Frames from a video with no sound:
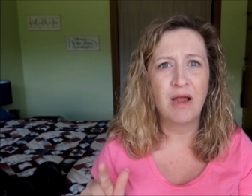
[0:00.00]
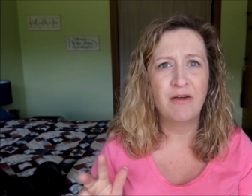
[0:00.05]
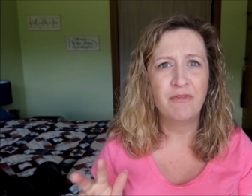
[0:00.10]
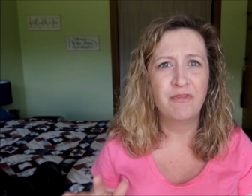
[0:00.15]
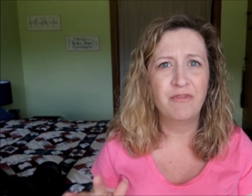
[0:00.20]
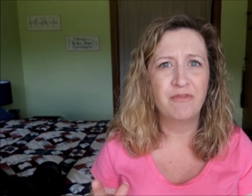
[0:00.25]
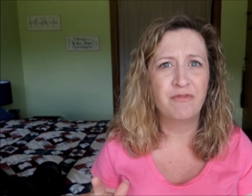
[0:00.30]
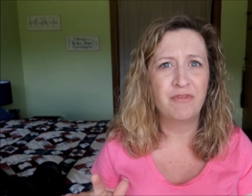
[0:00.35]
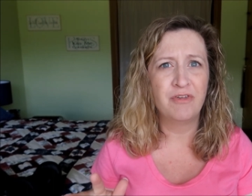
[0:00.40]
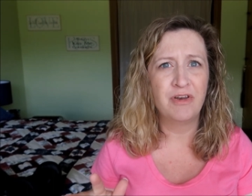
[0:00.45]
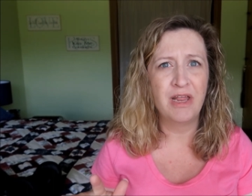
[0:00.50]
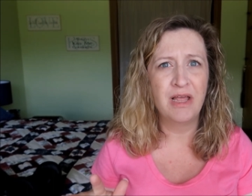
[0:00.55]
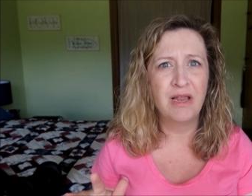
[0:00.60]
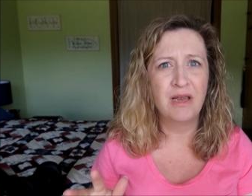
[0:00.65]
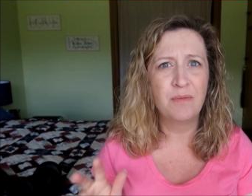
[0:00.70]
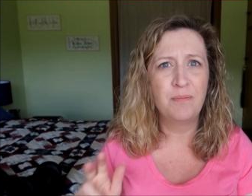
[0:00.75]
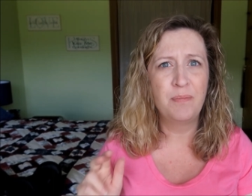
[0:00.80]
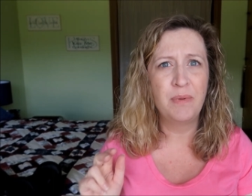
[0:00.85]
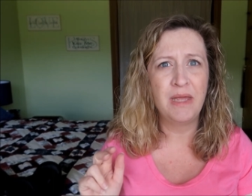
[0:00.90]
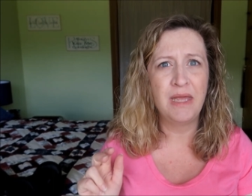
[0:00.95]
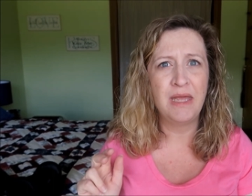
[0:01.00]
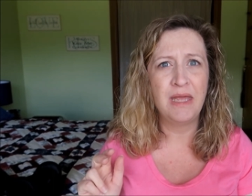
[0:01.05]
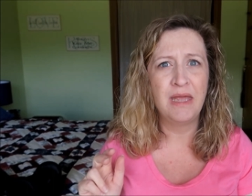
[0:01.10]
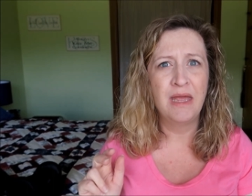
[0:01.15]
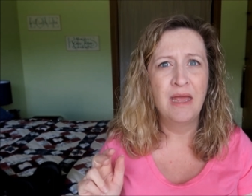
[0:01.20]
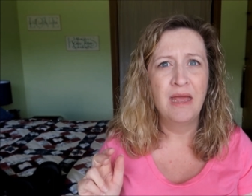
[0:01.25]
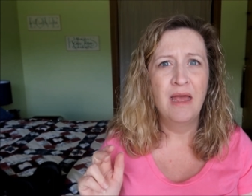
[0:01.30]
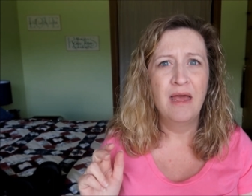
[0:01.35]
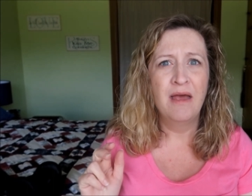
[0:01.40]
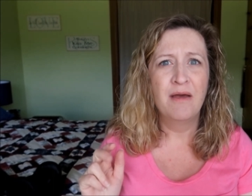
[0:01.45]
and Vanellope.
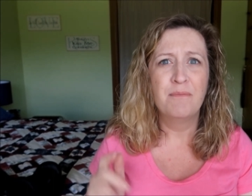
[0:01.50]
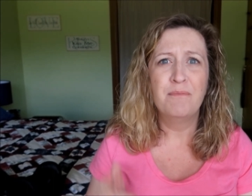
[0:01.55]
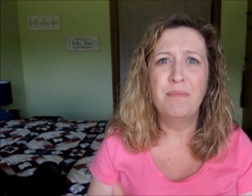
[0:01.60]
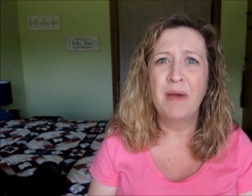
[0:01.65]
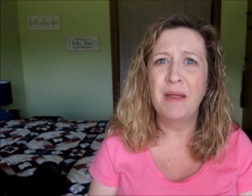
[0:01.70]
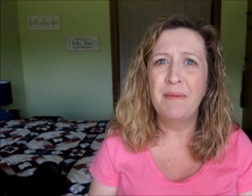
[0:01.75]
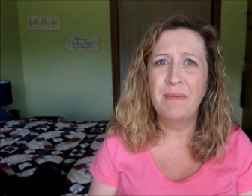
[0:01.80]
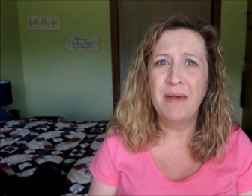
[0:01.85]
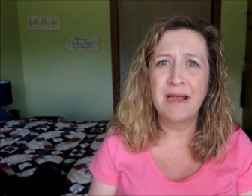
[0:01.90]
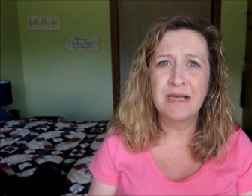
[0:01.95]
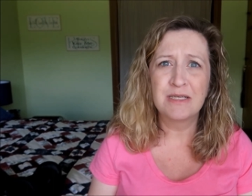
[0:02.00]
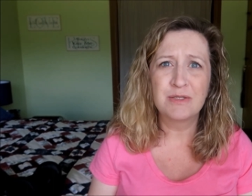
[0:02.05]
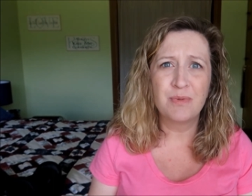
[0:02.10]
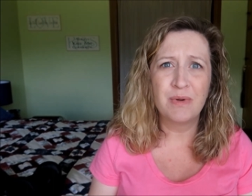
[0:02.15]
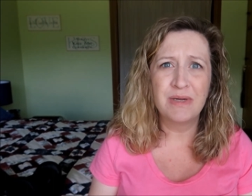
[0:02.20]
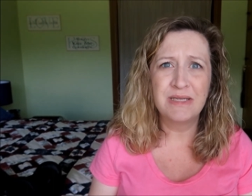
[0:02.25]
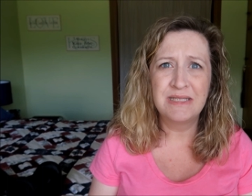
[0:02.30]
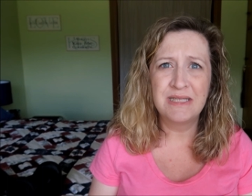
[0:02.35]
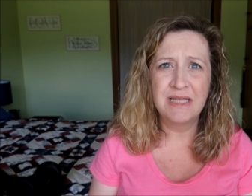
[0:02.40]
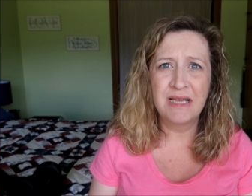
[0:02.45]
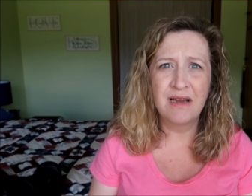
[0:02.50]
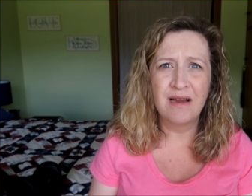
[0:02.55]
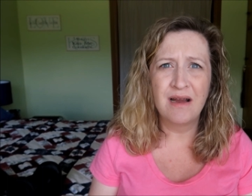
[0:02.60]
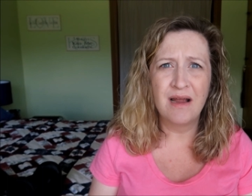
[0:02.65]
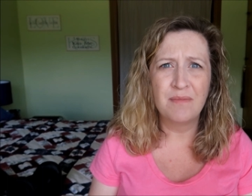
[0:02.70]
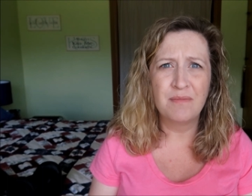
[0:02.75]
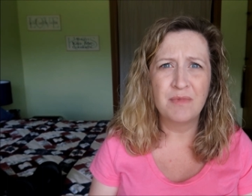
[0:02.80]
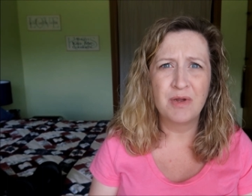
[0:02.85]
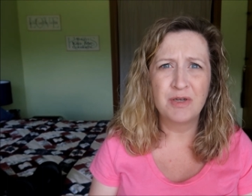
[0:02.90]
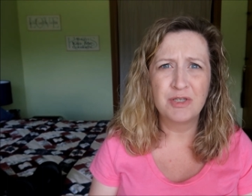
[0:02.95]
Baymax was there.
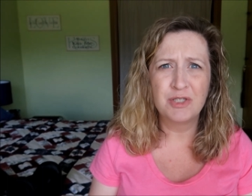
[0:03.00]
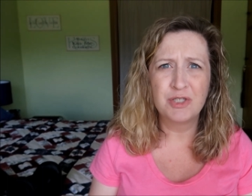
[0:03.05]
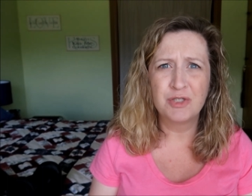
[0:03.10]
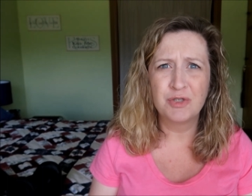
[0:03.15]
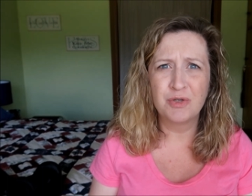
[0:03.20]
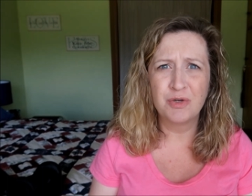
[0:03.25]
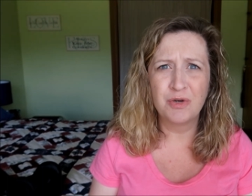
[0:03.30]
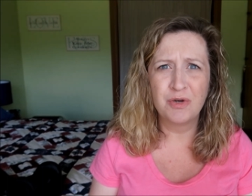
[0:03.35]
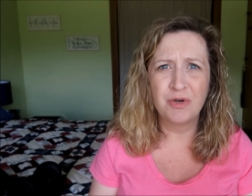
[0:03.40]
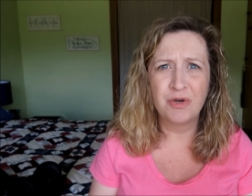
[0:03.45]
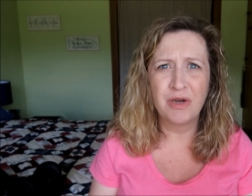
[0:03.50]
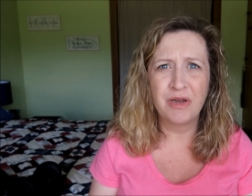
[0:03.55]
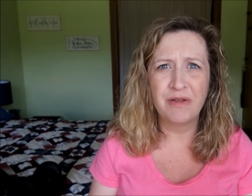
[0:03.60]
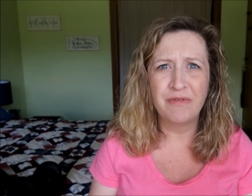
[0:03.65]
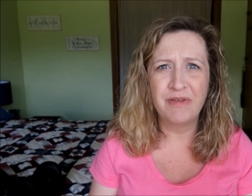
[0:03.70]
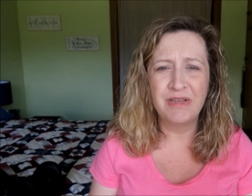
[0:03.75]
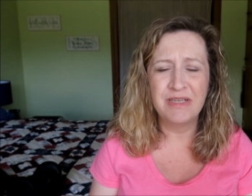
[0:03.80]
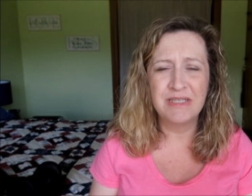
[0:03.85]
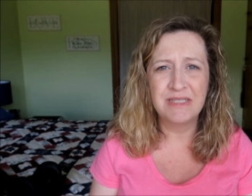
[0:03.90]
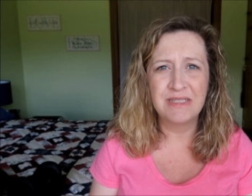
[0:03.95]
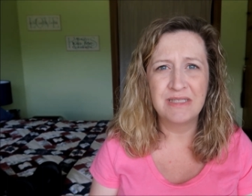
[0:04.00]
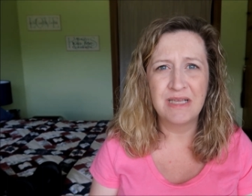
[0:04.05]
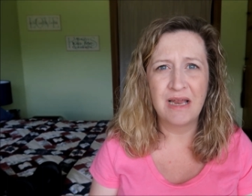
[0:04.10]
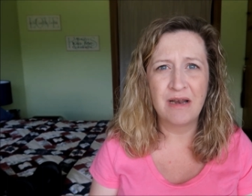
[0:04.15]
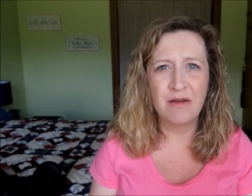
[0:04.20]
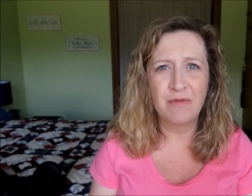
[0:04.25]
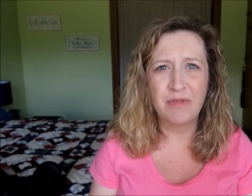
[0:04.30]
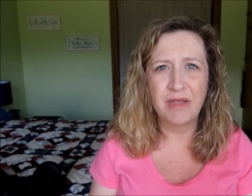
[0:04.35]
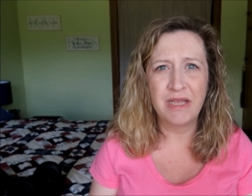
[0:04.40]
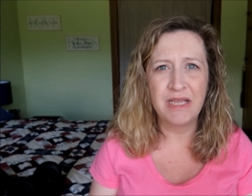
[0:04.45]
I'm not sure if I
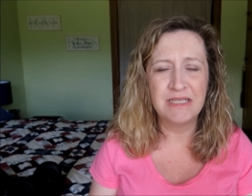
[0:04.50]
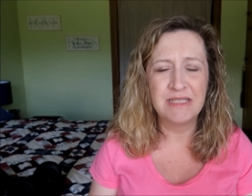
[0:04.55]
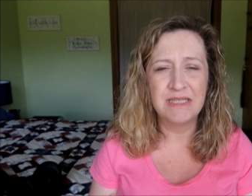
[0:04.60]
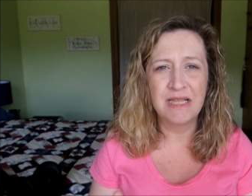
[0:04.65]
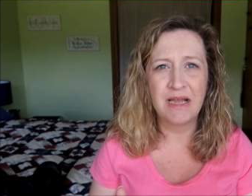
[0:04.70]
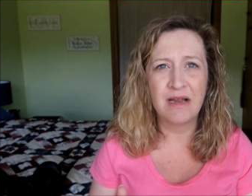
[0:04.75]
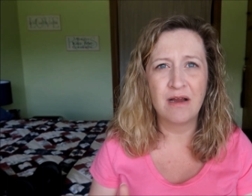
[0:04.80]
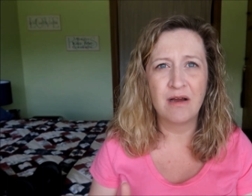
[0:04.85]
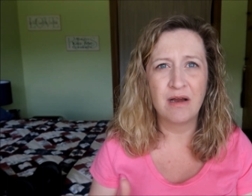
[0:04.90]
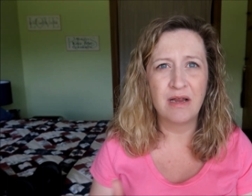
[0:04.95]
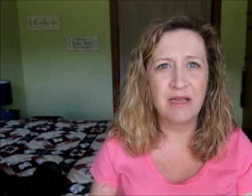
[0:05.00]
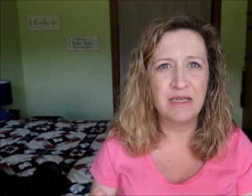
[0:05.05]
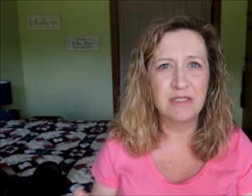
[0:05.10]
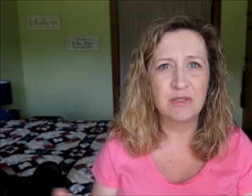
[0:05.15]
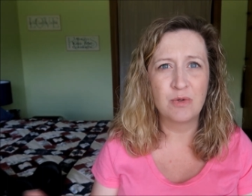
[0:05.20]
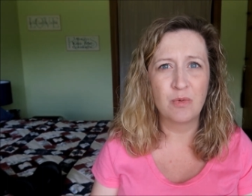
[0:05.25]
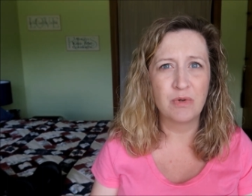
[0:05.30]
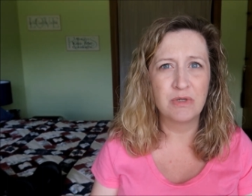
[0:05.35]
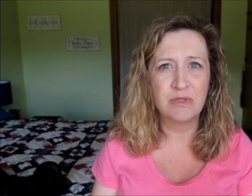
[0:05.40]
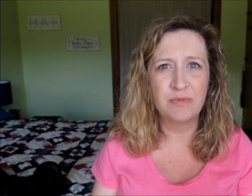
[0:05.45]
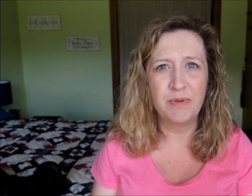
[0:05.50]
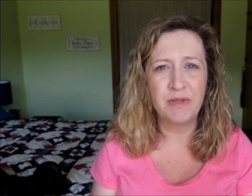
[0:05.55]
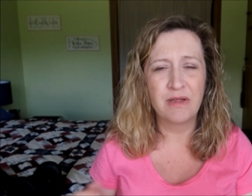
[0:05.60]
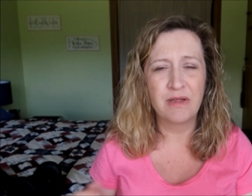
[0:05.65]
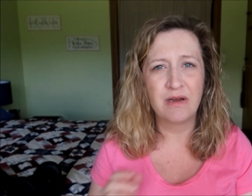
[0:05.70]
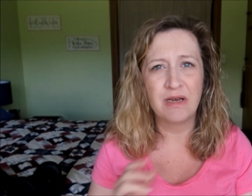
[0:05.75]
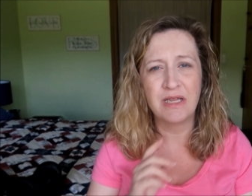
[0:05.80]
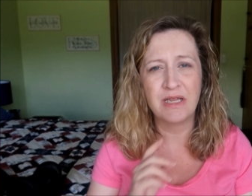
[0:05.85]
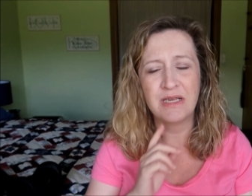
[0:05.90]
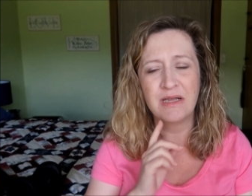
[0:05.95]
don't think he's there. He's going to be
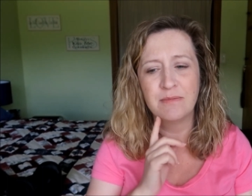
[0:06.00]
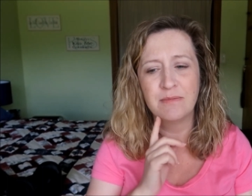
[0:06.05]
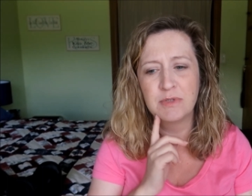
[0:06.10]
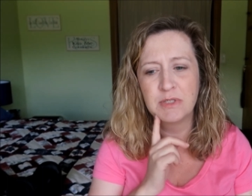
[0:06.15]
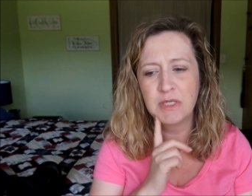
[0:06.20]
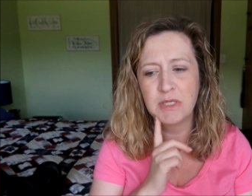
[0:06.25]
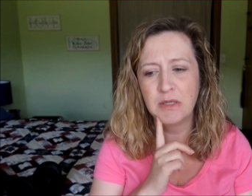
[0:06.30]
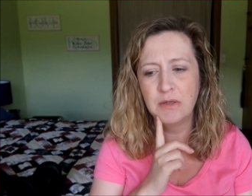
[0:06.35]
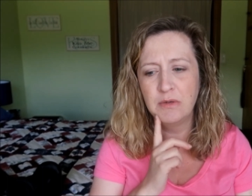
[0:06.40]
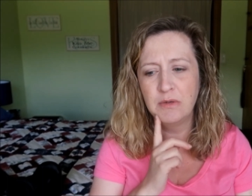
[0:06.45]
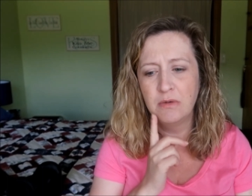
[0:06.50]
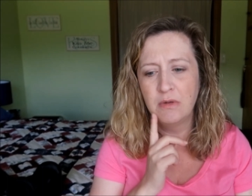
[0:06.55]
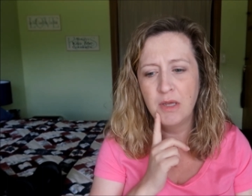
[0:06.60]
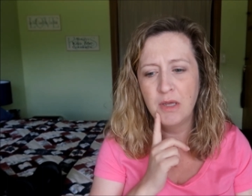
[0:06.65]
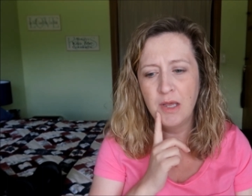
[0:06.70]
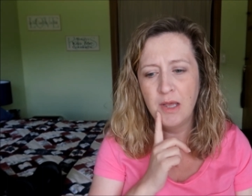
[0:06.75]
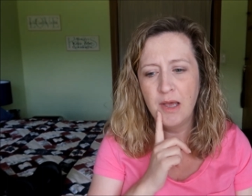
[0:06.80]
there anytime soon.